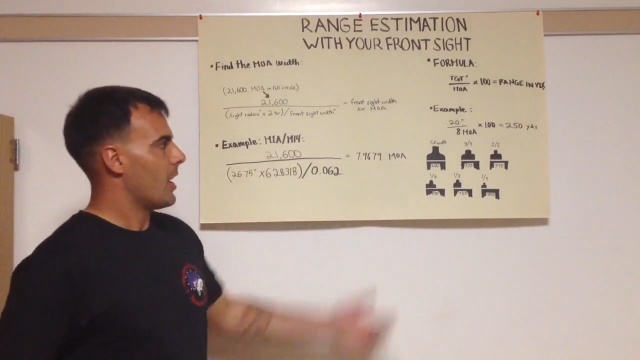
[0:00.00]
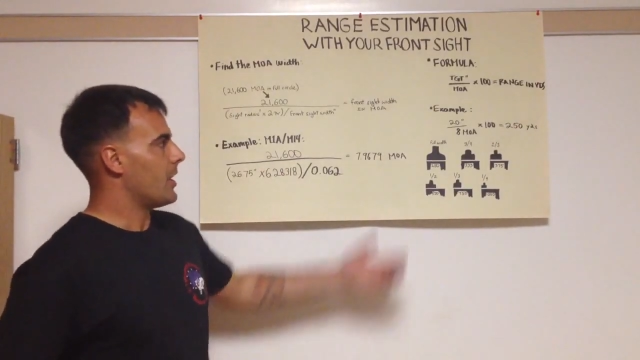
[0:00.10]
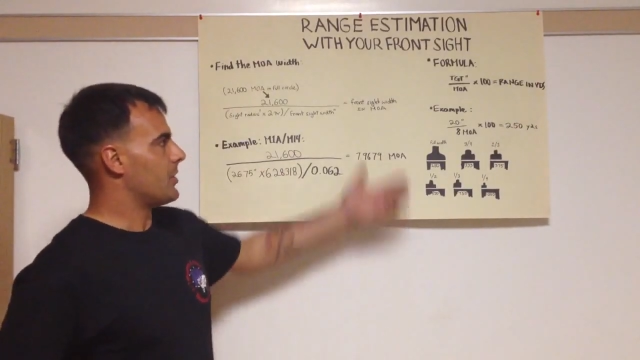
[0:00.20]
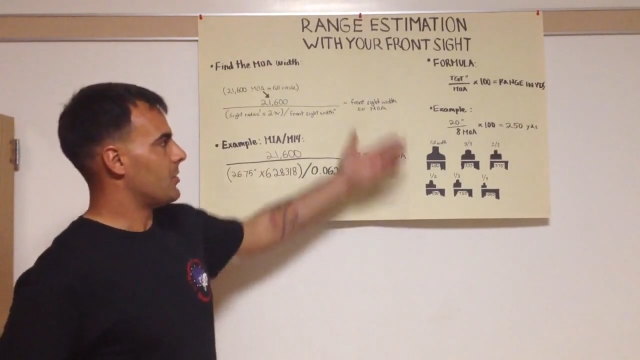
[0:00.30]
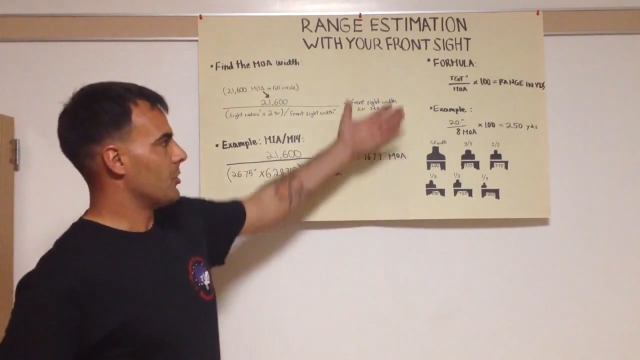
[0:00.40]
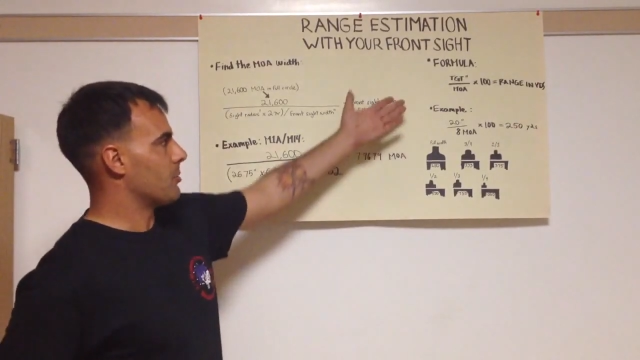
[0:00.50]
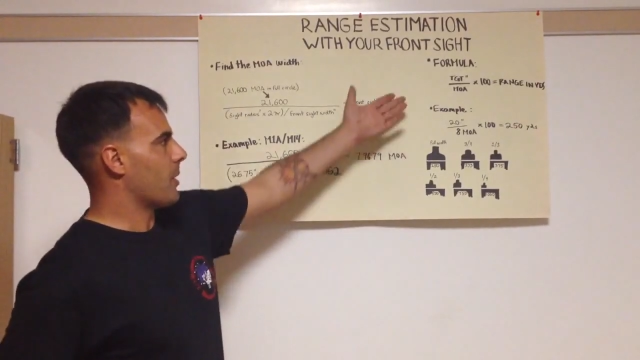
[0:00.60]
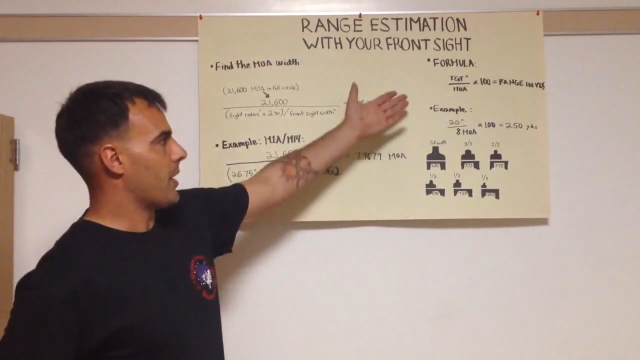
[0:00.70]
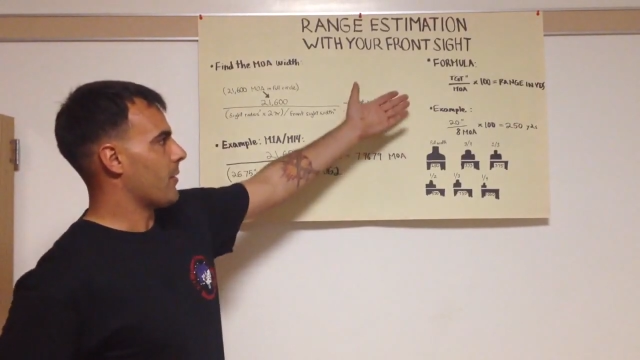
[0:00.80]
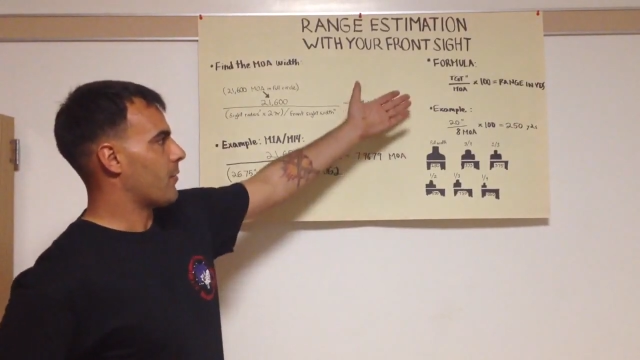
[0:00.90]
I just use
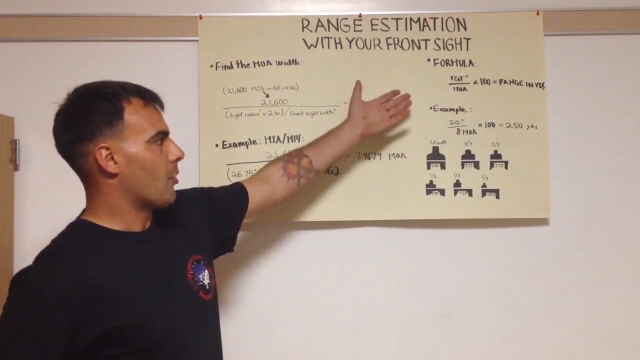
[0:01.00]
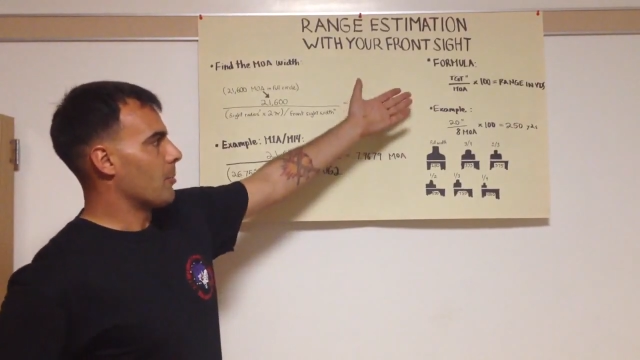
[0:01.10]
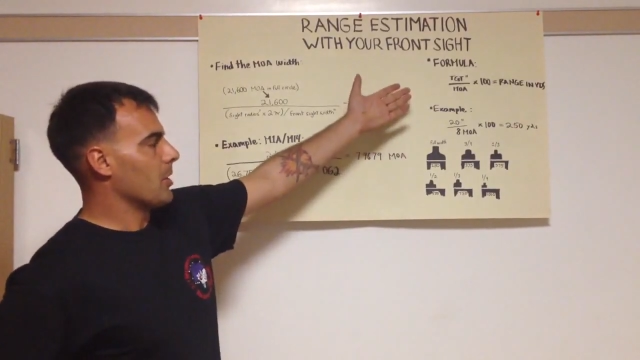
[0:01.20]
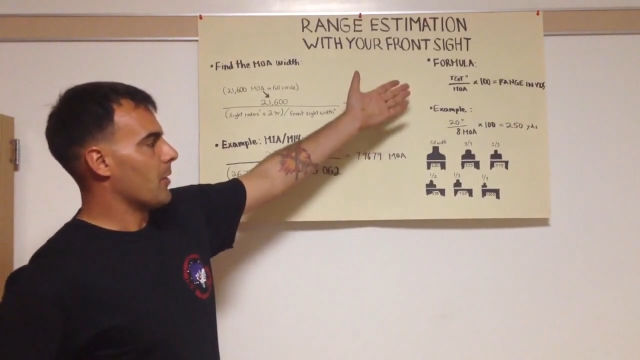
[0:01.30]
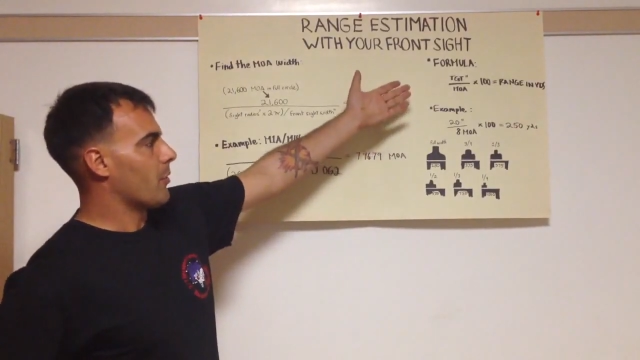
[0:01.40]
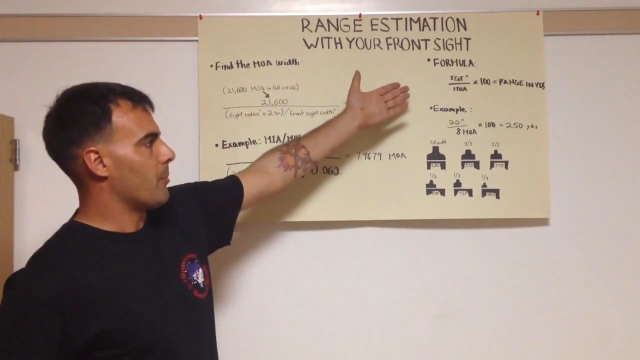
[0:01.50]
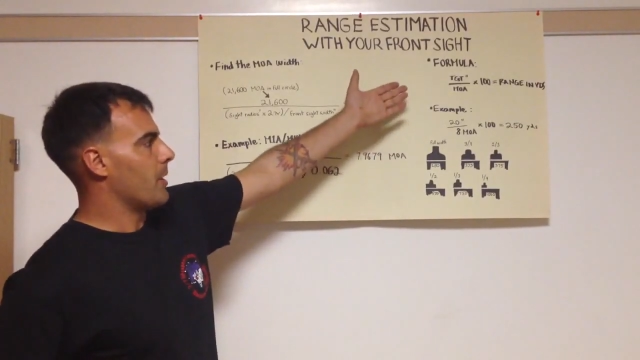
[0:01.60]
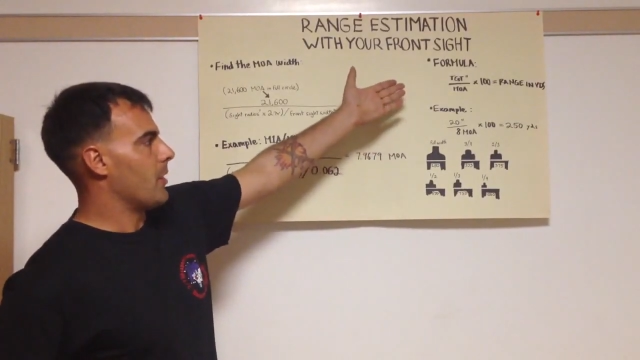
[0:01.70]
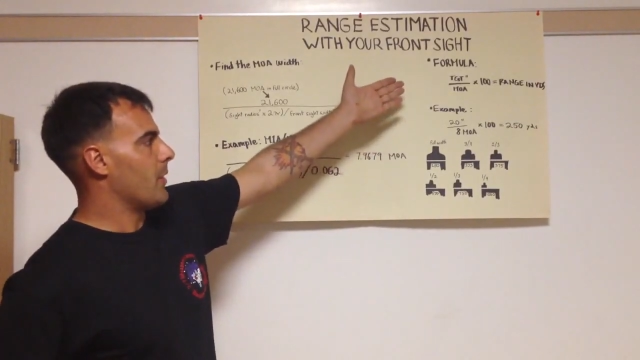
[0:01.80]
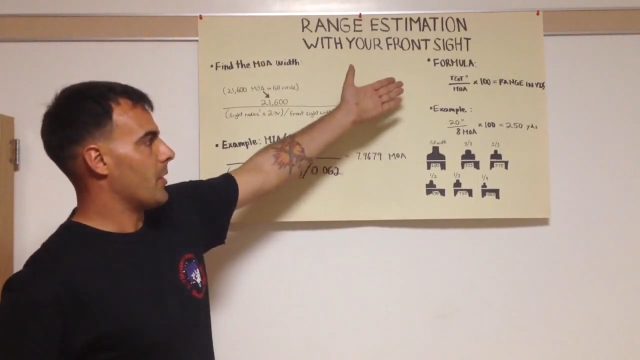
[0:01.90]
my formula for
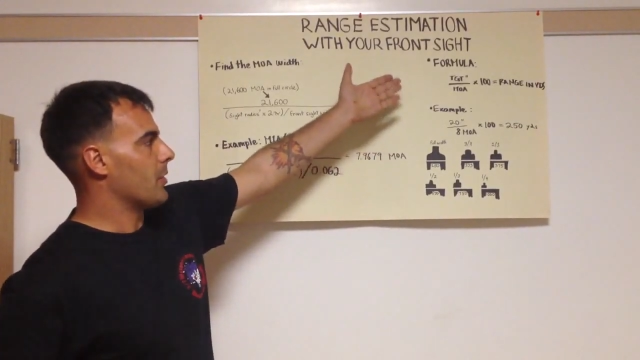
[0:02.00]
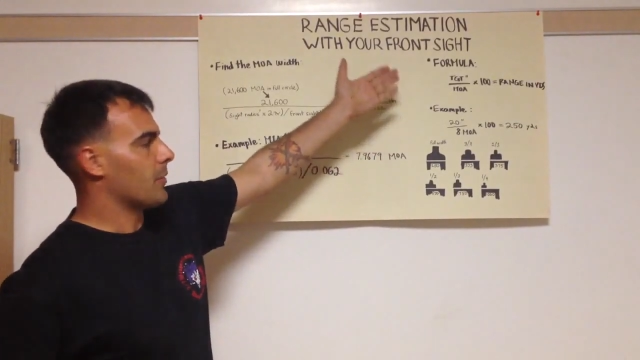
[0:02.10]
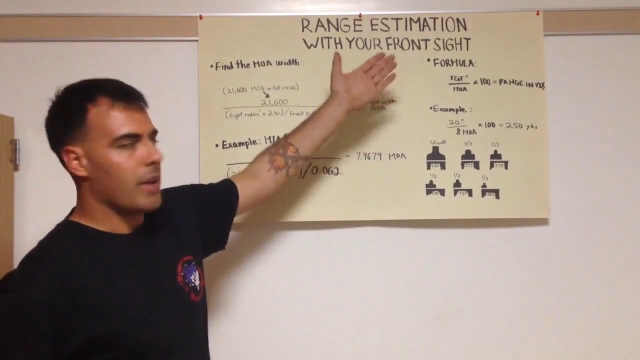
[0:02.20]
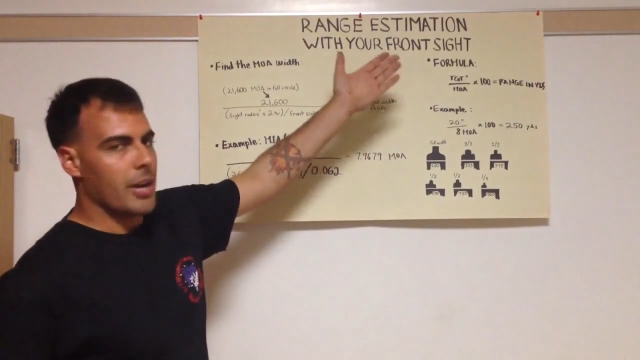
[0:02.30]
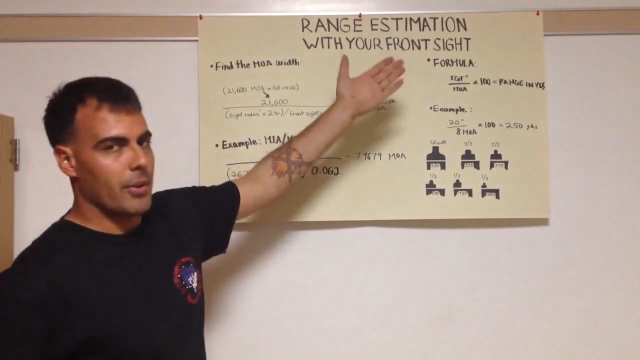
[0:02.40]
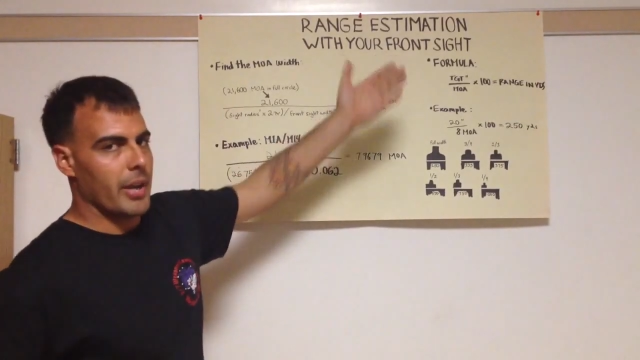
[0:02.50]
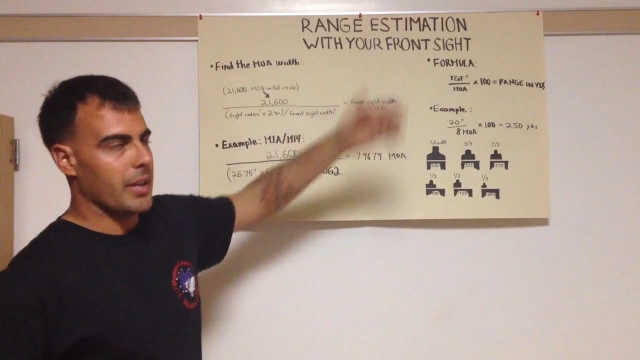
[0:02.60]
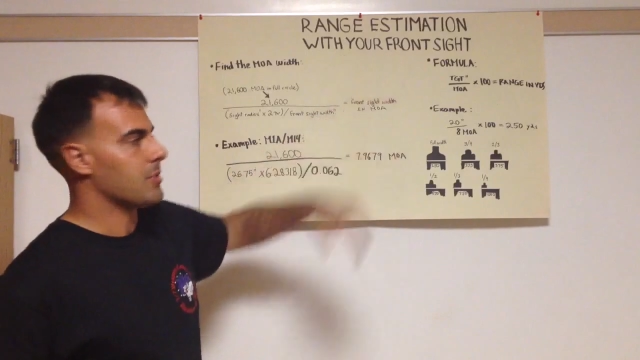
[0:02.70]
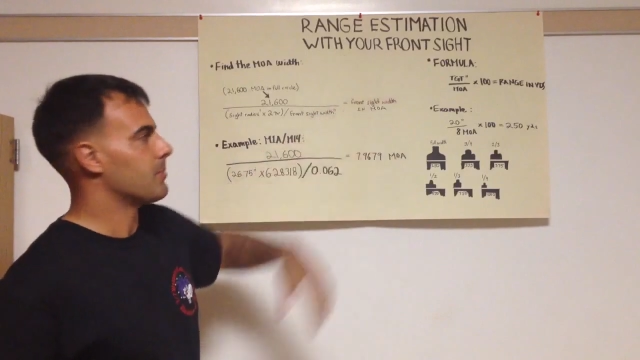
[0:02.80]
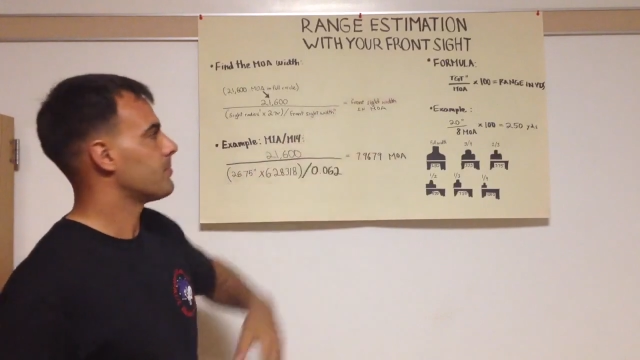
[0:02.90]
minute of angle to find
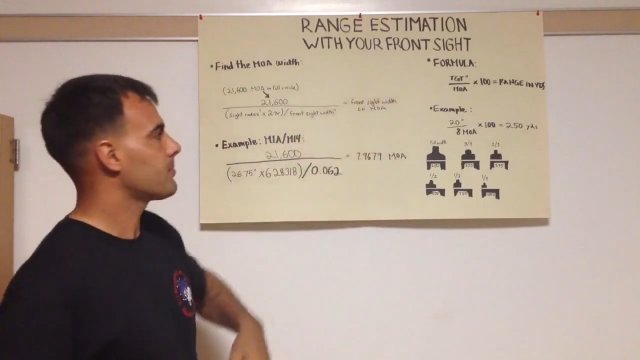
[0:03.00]
range.